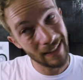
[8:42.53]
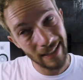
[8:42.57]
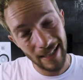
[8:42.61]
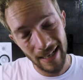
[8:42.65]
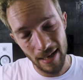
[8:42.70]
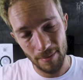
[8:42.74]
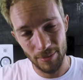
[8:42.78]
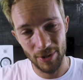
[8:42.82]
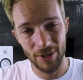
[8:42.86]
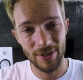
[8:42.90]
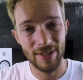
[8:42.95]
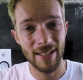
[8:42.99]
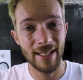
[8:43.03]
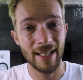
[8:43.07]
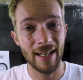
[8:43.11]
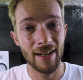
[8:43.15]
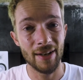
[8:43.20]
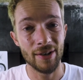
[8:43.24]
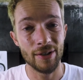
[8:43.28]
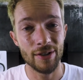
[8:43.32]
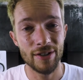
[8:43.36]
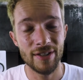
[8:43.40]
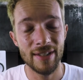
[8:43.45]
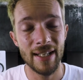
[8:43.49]
I'm just saying I
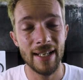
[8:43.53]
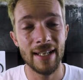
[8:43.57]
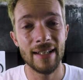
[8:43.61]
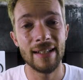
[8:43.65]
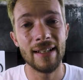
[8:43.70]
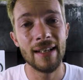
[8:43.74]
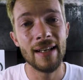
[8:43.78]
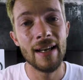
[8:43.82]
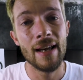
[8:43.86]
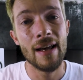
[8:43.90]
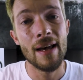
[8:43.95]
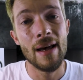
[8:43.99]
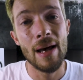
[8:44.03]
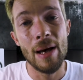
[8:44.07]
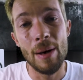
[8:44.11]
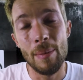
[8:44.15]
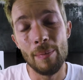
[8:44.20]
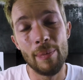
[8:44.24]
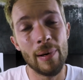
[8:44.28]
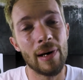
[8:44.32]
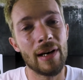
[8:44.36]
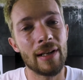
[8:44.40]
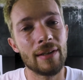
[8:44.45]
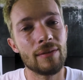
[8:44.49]
understand.
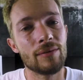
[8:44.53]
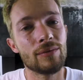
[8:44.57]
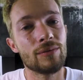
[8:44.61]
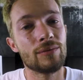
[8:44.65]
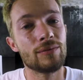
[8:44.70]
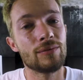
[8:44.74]
But